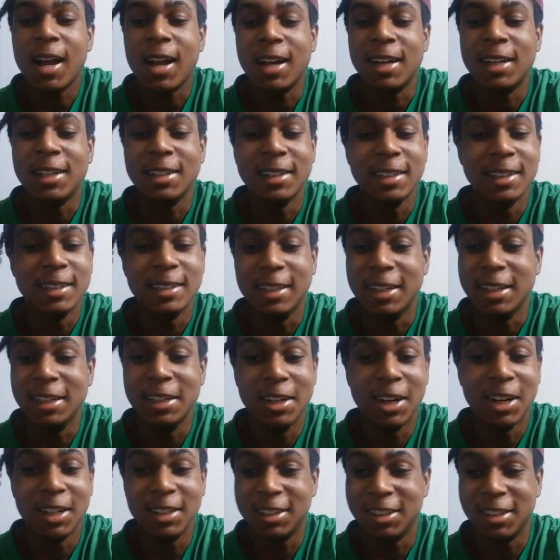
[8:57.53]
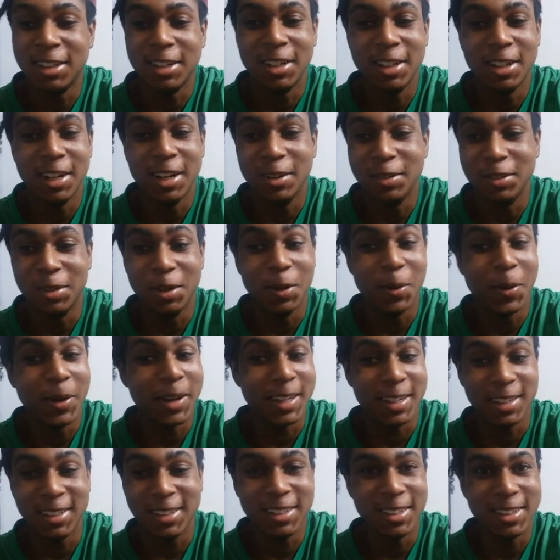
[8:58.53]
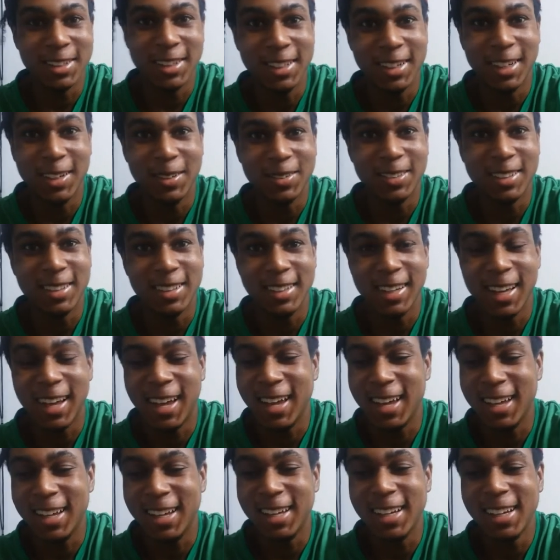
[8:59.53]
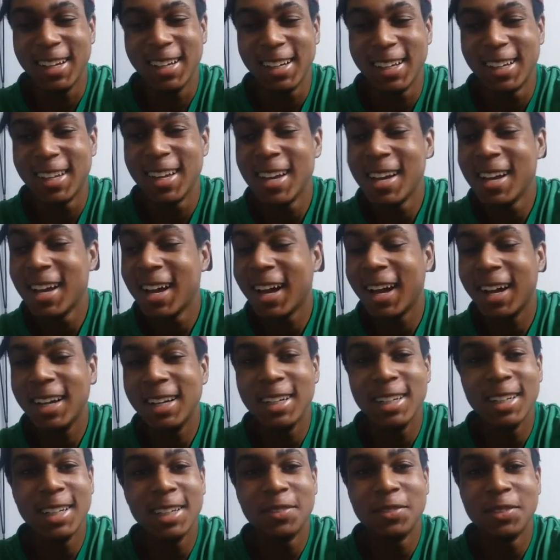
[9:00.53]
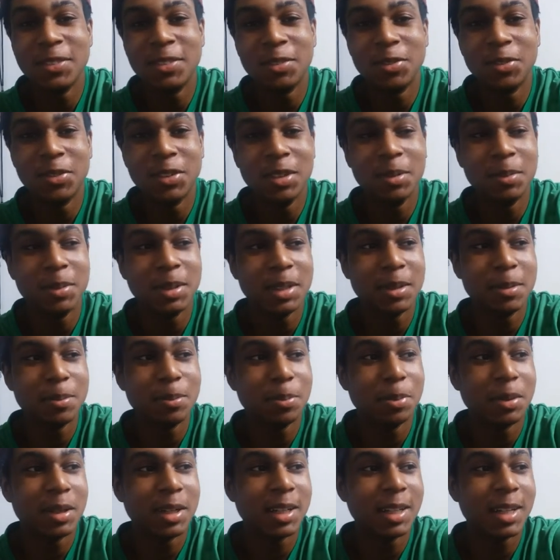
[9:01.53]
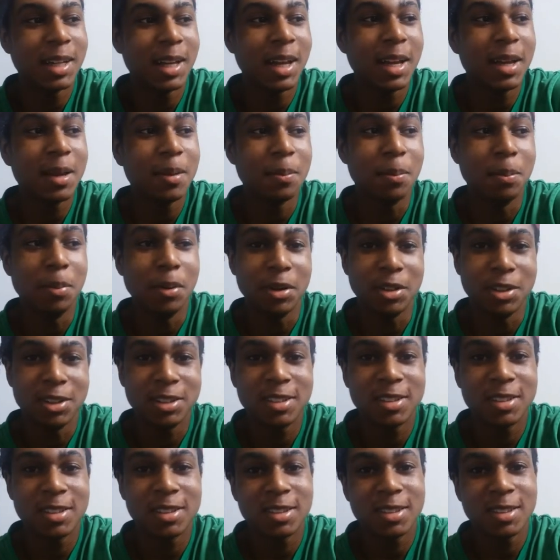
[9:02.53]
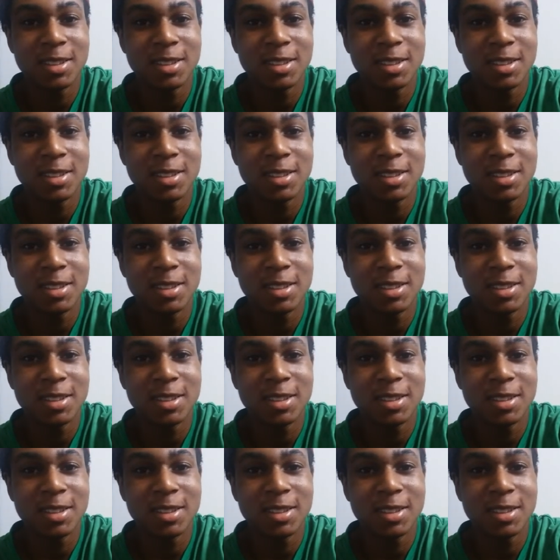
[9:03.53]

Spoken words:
and it did not turn out the way it turned out today. I didn't even film it, but it burnt.